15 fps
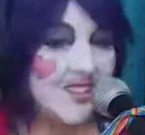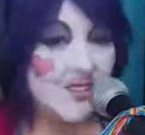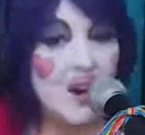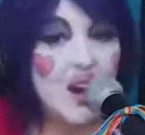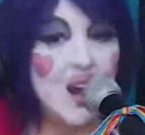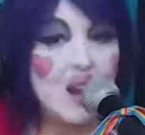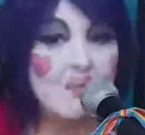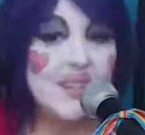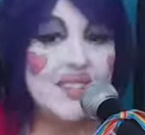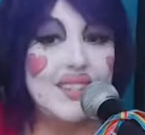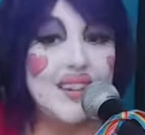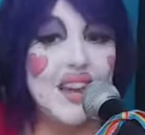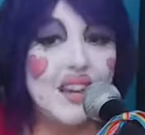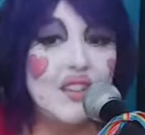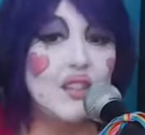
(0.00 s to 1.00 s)
Harpy,
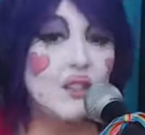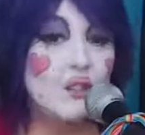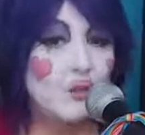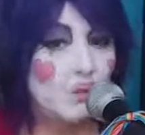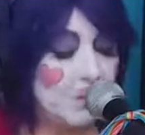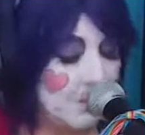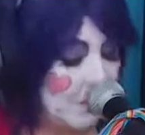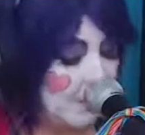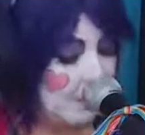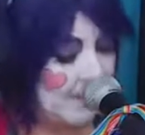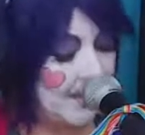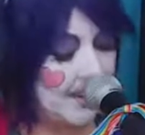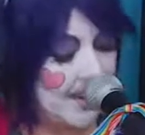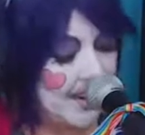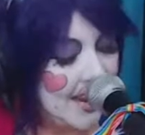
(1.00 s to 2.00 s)
tell your truth to
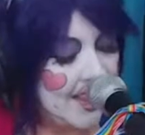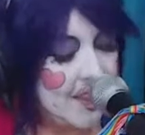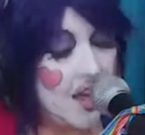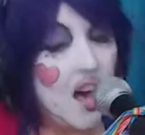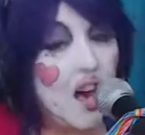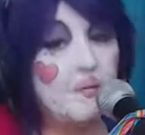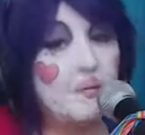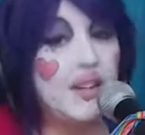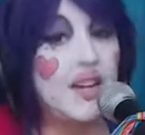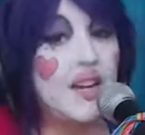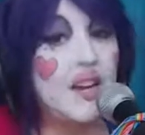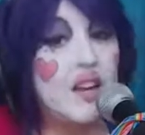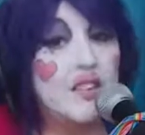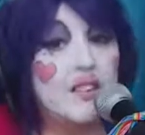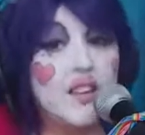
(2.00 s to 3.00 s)
me and love me
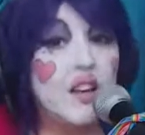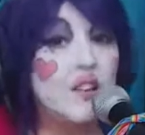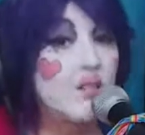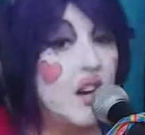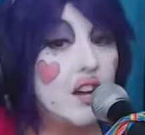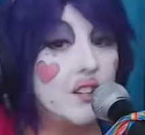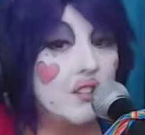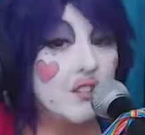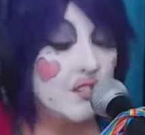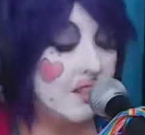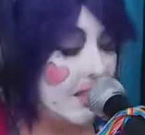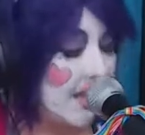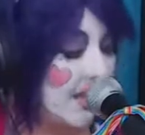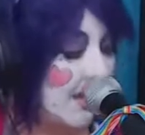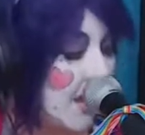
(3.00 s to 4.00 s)

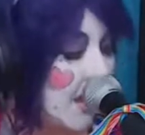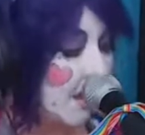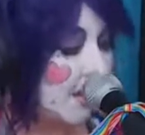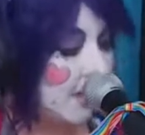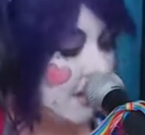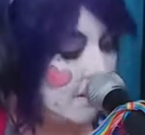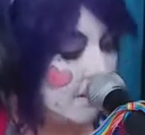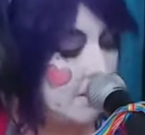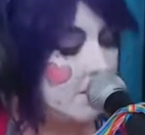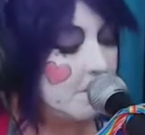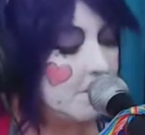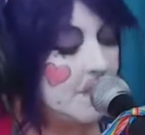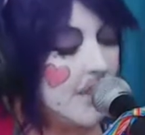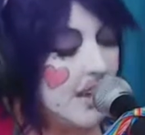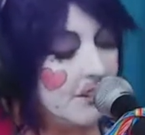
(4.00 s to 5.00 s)
unselfconsciously. Give me
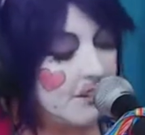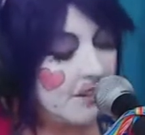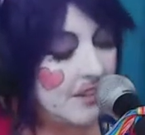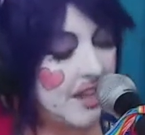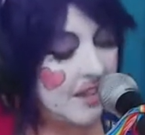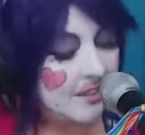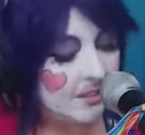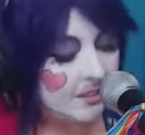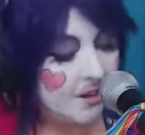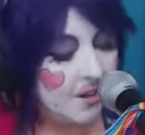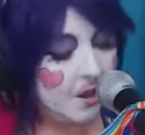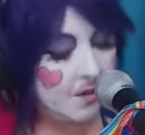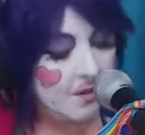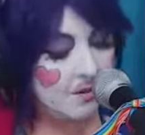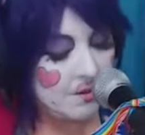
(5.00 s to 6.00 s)
pleasure that's
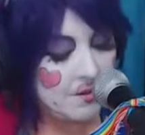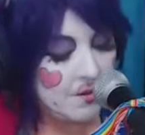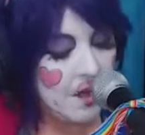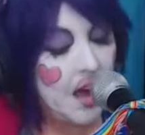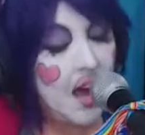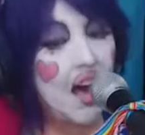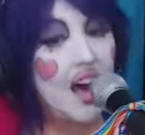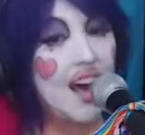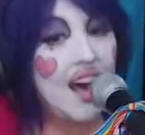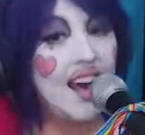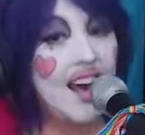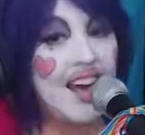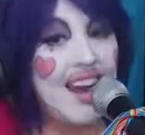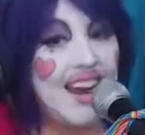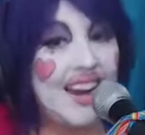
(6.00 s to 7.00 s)
so
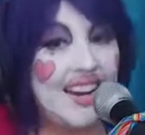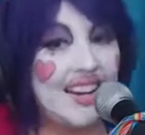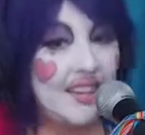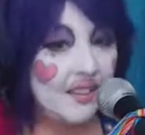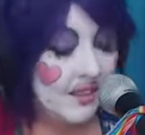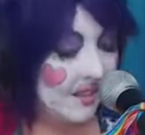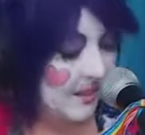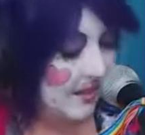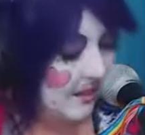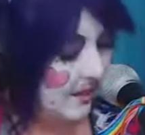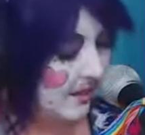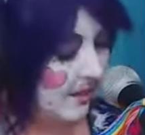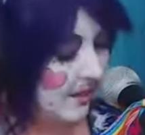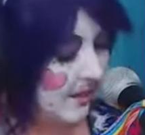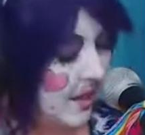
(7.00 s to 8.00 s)
high,
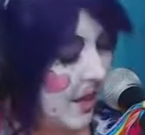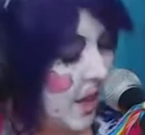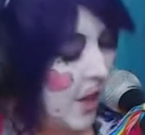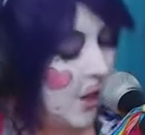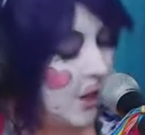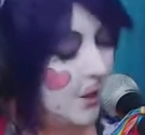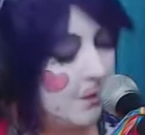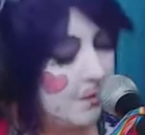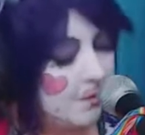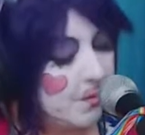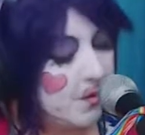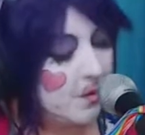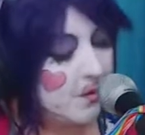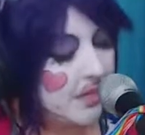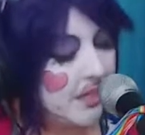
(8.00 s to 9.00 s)
you
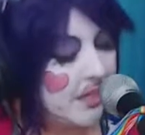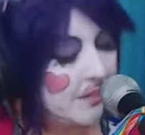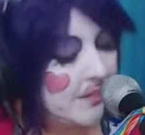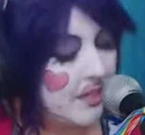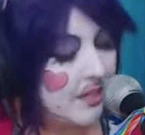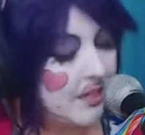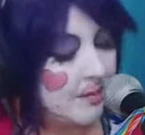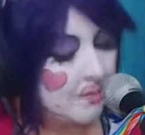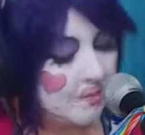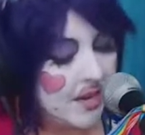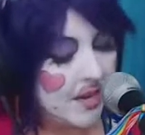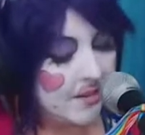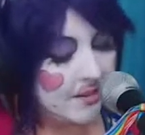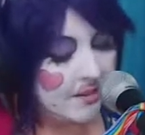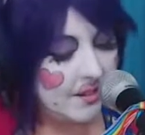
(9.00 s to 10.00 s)
won't even
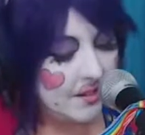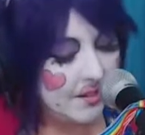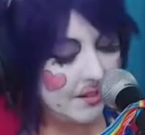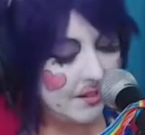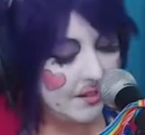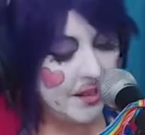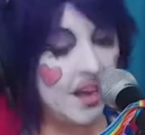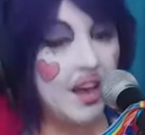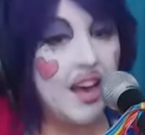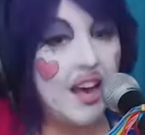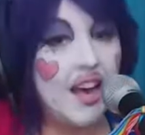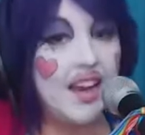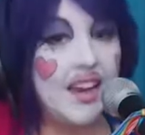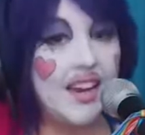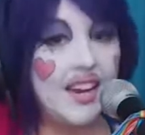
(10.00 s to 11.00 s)
miss the
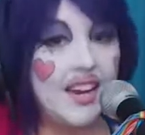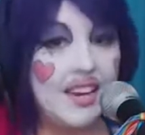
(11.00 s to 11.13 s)
sky.